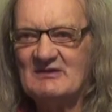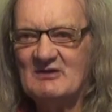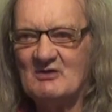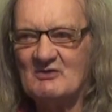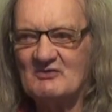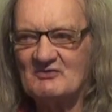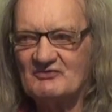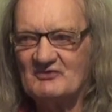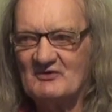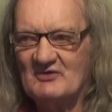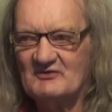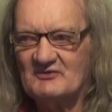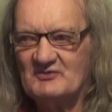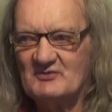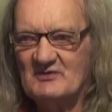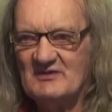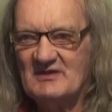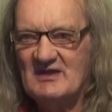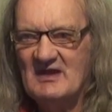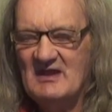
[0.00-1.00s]
locks onto
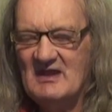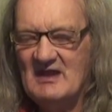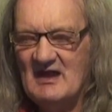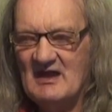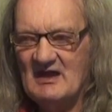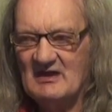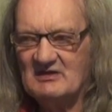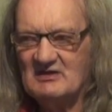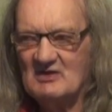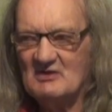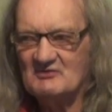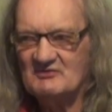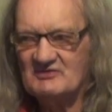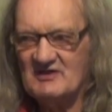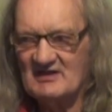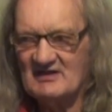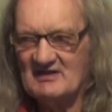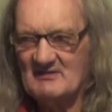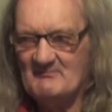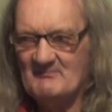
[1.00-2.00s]
it and goes
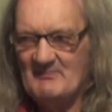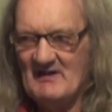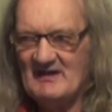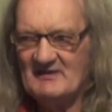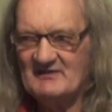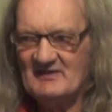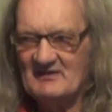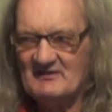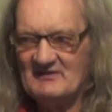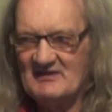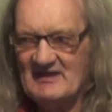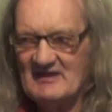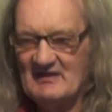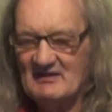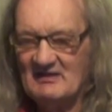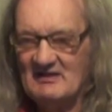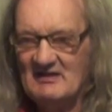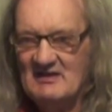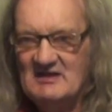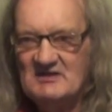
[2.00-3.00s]
like a bat out of
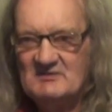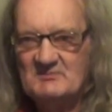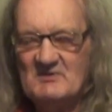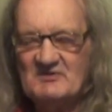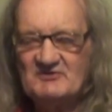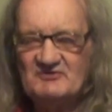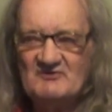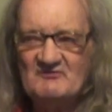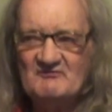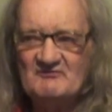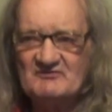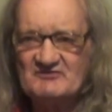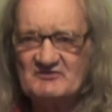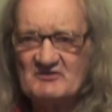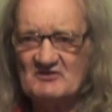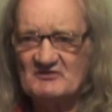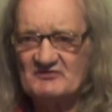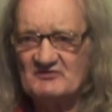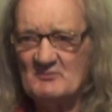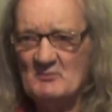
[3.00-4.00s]
hell, especially if it's
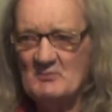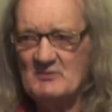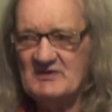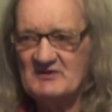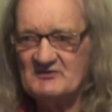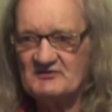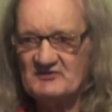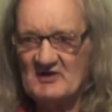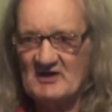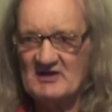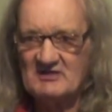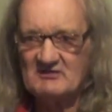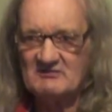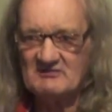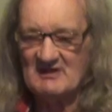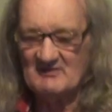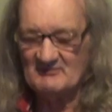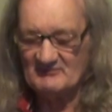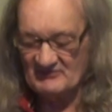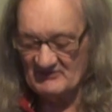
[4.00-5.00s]
got some weird
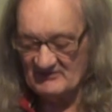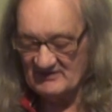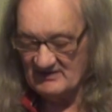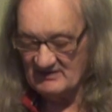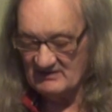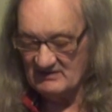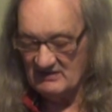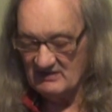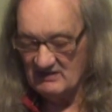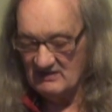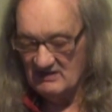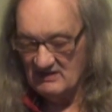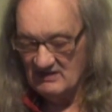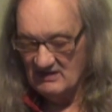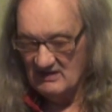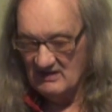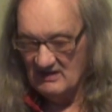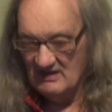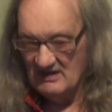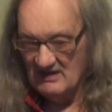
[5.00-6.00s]
diagrams in it.
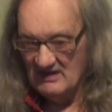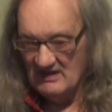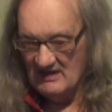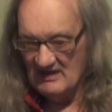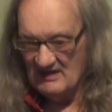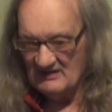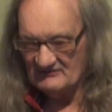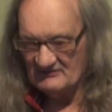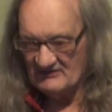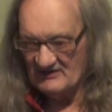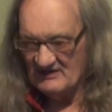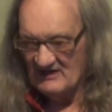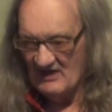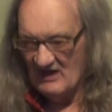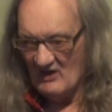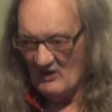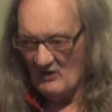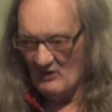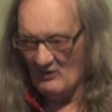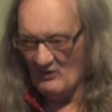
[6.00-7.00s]
I say,
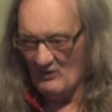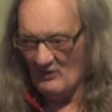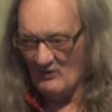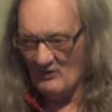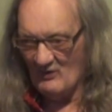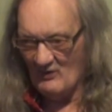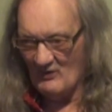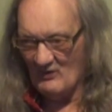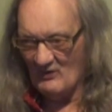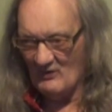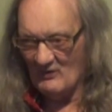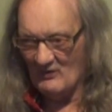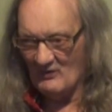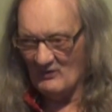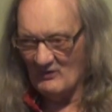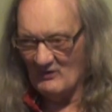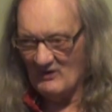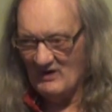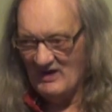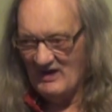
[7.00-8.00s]

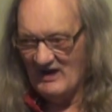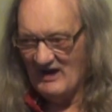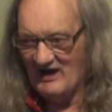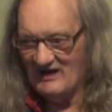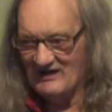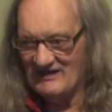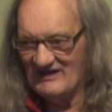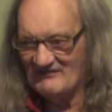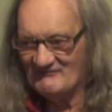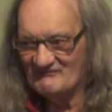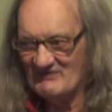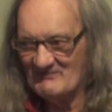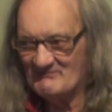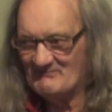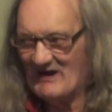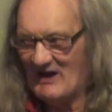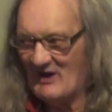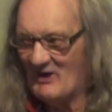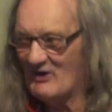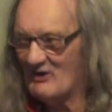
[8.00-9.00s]
oh, I'll have the
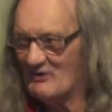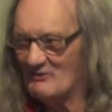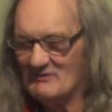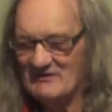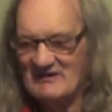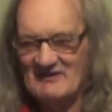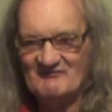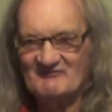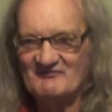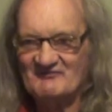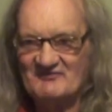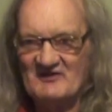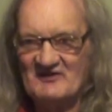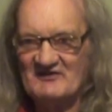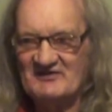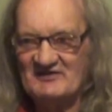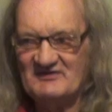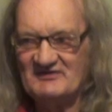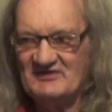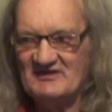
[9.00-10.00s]
power when I've
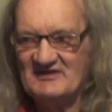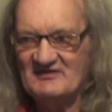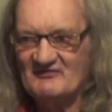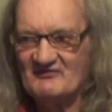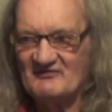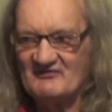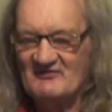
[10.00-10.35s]
studied this.